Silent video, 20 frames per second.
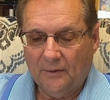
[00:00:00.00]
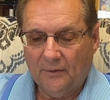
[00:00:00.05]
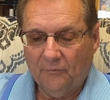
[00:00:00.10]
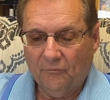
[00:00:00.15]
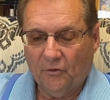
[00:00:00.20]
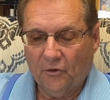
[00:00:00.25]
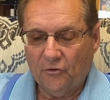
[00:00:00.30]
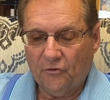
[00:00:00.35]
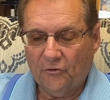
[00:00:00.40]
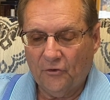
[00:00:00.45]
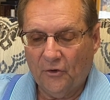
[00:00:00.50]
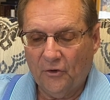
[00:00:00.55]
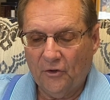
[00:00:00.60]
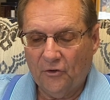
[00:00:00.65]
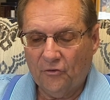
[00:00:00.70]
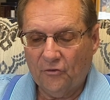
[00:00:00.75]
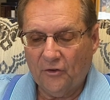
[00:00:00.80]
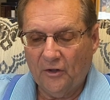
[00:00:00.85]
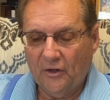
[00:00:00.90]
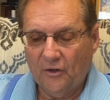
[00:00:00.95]
Verse 30
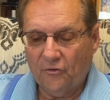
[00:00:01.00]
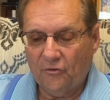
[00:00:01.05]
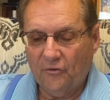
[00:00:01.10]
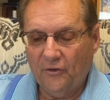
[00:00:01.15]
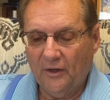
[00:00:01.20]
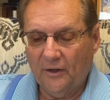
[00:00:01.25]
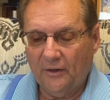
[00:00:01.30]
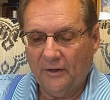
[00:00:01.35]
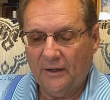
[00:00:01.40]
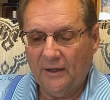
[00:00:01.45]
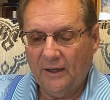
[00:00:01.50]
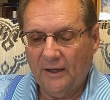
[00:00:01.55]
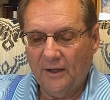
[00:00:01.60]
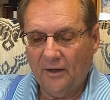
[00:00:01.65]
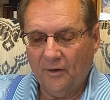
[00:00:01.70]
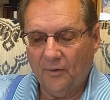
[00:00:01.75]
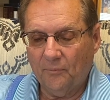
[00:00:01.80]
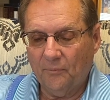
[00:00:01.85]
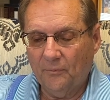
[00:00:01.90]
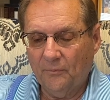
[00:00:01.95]
says, "Then
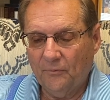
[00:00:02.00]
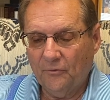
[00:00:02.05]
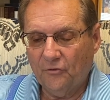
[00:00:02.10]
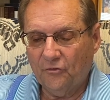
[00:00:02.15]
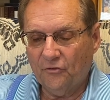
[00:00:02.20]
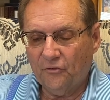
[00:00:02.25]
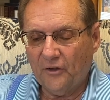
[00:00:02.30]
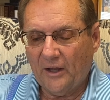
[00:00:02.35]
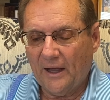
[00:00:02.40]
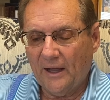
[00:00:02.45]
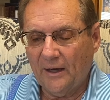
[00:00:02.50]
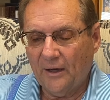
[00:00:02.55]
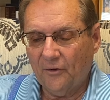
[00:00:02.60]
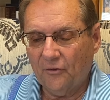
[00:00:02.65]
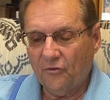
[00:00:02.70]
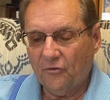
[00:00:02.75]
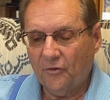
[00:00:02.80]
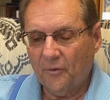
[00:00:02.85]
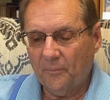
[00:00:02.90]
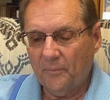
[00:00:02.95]
Caleb
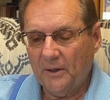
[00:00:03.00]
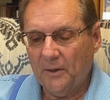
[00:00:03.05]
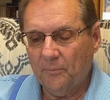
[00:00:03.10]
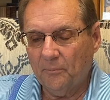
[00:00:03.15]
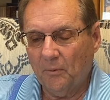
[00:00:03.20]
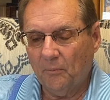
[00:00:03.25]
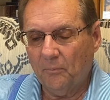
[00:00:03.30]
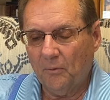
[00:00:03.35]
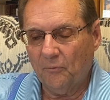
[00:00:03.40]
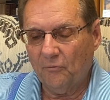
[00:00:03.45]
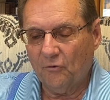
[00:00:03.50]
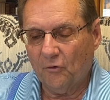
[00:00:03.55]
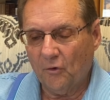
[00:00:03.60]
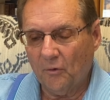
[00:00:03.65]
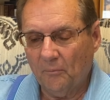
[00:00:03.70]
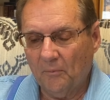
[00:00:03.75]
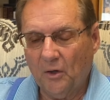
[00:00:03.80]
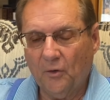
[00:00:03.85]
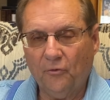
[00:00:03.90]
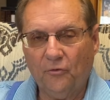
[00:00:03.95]
silenced the people before
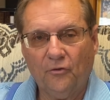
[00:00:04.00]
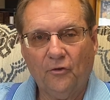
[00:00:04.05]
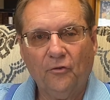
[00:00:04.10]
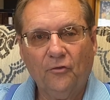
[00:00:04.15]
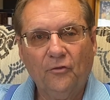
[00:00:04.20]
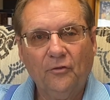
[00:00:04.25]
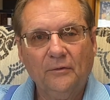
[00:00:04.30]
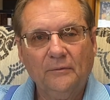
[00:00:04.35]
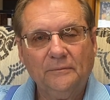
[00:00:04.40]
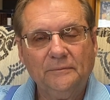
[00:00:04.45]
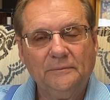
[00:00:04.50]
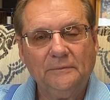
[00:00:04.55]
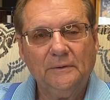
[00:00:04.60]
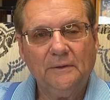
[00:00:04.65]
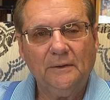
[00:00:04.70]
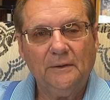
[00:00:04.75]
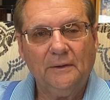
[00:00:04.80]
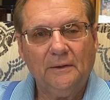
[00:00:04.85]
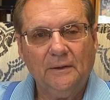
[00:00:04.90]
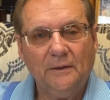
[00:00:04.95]
Moses."
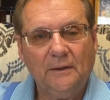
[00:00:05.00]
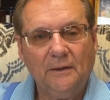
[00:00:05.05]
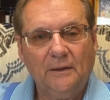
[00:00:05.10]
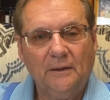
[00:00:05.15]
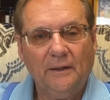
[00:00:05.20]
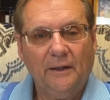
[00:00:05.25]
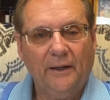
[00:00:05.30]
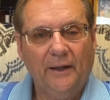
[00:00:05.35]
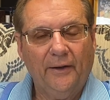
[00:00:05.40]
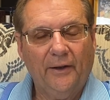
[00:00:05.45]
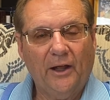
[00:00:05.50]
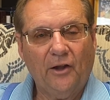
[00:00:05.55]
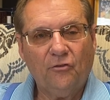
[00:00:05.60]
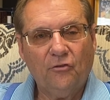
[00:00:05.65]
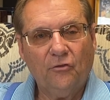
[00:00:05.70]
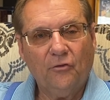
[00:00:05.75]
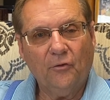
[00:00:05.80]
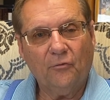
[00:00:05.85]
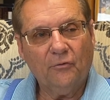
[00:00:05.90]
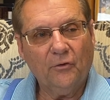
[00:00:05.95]
And
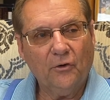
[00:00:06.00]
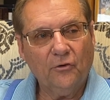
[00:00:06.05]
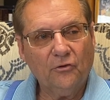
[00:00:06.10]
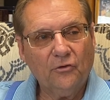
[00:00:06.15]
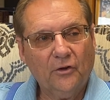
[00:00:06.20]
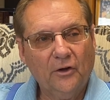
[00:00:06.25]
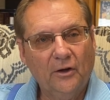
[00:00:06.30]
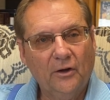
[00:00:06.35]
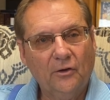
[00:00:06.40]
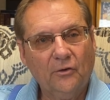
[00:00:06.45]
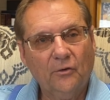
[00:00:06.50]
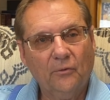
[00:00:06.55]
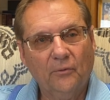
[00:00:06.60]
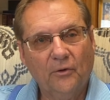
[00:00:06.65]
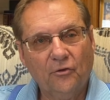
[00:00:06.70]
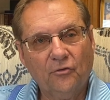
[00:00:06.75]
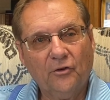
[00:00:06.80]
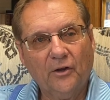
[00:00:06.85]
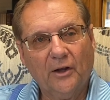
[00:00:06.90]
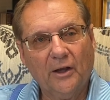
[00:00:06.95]
that's the first
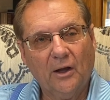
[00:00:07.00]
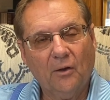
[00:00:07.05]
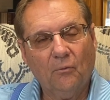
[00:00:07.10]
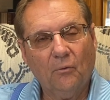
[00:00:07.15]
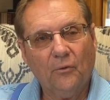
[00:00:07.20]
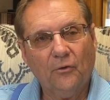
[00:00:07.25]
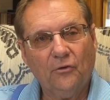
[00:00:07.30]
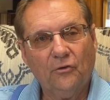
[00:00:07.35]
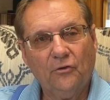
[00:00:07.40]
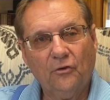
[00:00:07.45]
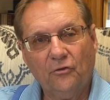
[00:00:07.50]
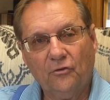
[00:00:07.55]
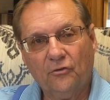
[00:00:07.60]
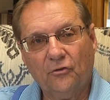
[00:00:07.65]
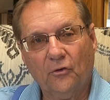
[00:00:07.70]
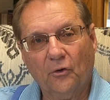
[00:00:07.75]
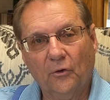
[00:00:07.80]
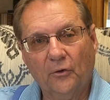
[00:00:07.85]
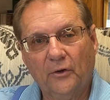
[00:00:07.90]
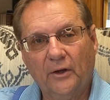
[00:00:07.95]
characteristic I wanted us
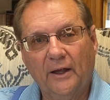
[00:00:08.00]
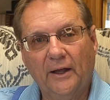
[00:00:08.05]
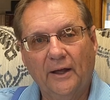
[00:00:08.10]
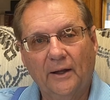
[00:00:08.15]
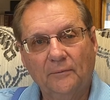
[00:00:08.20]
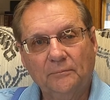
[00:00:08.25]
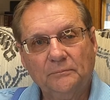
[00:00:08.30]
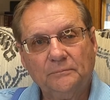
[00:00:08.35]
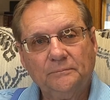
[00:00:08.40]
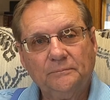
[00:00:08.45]
to look at